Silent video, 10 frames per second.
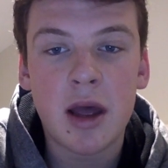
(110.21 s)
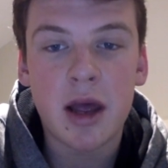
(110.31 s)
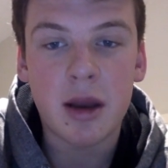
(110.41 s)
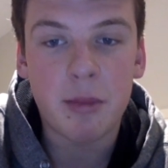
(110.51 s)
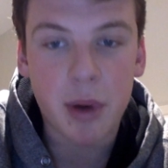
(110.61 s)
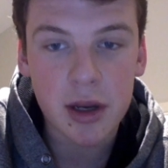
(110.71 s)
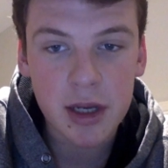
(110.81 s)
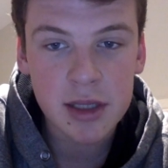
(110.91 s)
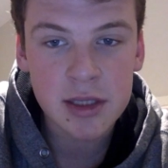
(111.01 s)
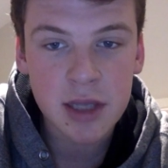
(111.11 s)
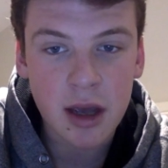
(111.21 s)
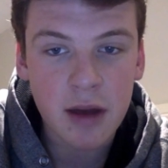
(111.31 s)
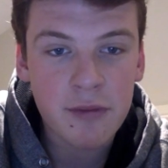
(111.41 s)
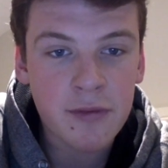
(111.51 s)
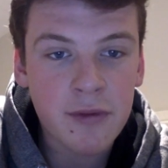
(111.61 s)
An abundance
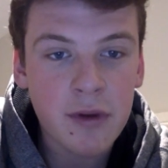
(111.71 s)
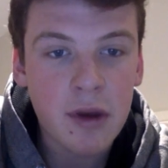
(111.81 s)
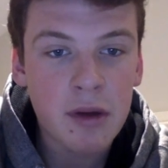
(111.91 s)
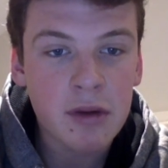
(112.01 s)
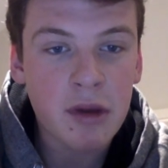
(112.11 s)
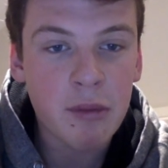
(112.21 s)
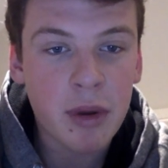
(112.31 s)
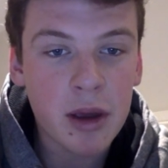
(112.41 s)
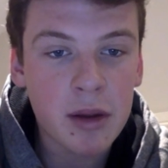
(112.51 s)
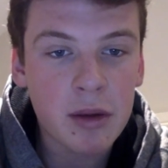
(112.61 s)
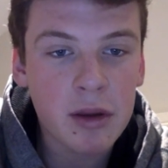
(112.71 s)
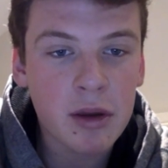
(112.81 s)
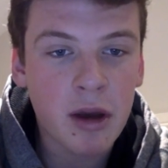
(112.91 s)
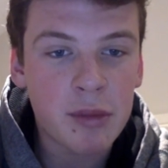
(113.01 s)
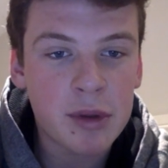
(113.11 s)
of comp-
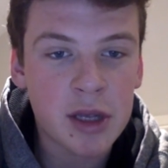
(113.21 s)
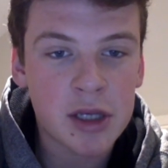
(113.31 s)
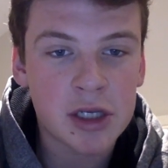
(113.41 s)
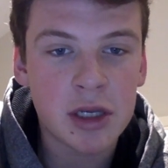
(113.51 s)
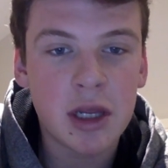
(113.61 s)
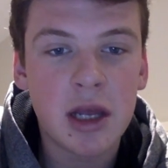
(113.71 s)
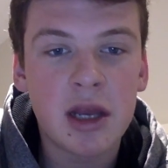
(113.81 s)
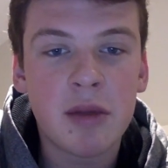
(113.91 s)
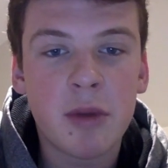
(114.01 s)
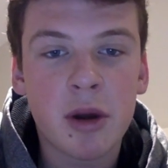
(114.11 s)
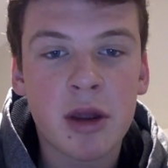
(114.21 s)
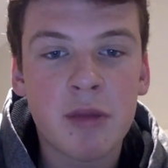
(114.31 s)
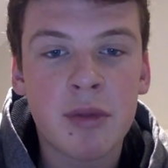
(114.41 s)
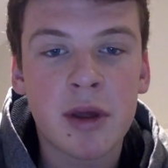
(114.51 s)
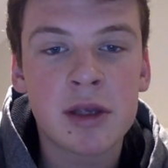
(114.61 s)
competition in the
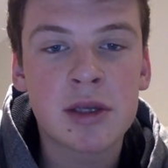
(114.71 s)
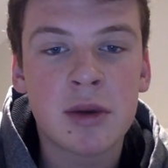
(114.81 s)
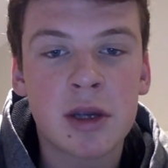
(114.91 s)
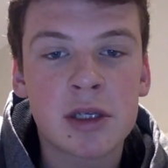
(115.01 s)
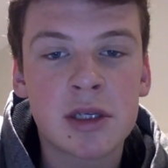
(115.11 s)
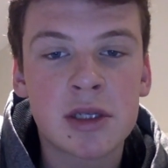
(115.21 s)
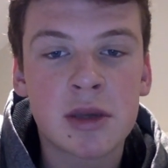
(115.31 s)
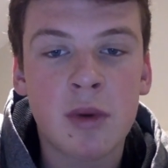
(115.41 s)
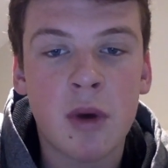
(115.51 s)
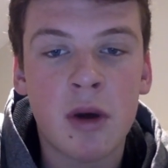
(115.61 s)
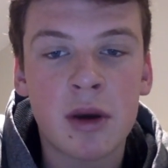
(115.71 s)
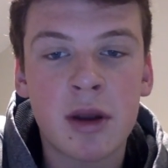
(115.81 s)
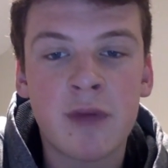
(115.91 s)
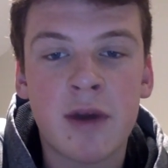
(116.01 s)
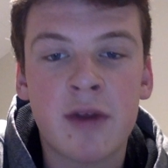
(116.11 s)
marketplace questions the quality
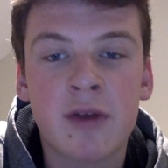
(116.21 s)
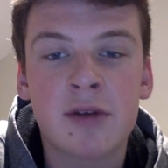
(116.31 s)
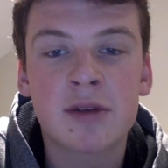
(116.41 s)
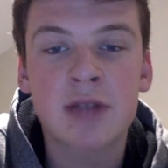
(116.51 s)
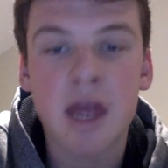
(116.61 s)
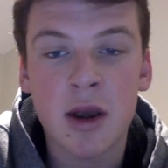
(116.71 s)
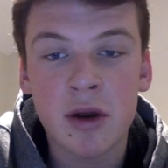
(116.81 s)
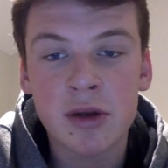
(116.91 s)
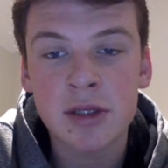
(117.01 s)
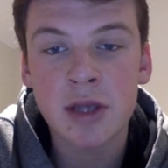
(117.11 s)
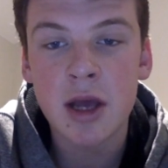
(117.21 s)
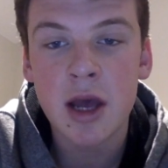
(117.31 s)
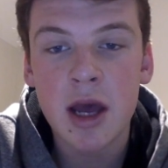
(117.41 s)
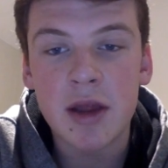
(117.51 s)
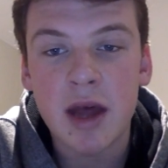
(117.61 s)
of ethical standards
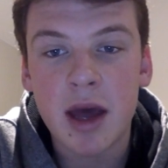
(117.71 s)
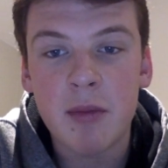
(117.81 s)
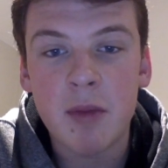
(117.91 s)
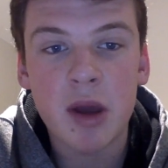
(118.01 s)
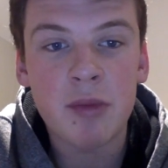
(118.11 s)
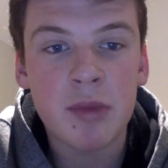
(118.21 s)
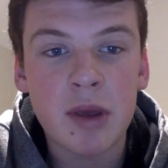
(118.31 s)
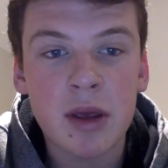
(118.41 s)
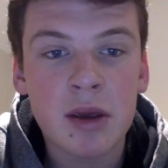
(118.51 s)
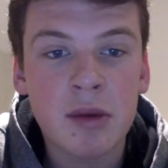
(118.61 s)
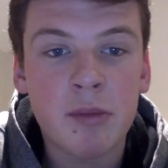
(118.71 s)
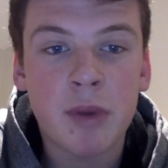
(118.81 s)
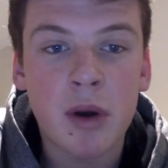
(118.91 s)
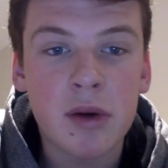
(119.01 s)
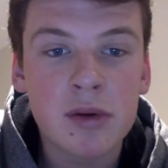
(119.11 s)
that might be
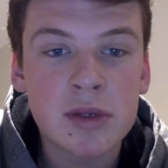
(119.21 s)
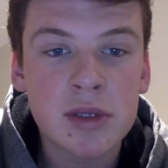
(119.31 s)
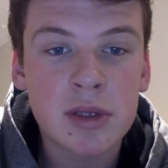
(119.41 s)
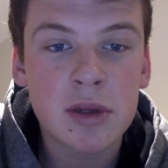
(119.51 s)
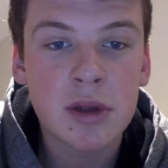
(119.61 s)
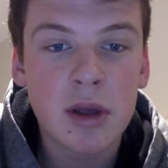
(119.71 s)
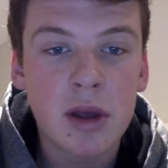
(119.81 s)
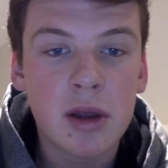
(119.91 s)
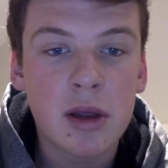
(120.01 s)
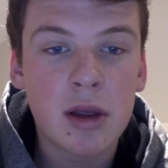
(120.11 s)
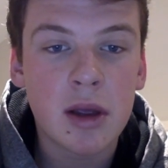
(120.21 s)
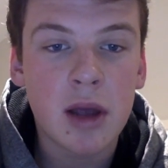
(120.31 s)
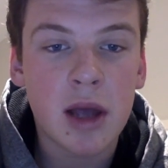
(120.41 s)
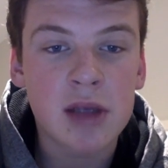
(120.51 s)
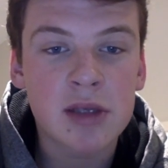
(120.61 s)
composed
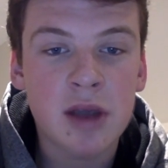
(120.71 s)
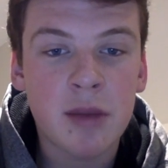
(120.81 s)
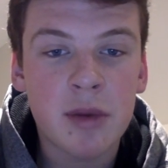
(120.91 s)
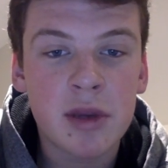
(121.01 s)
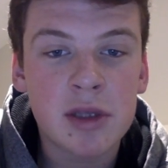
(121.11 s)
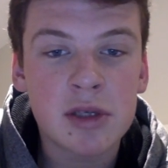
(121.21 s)
as companies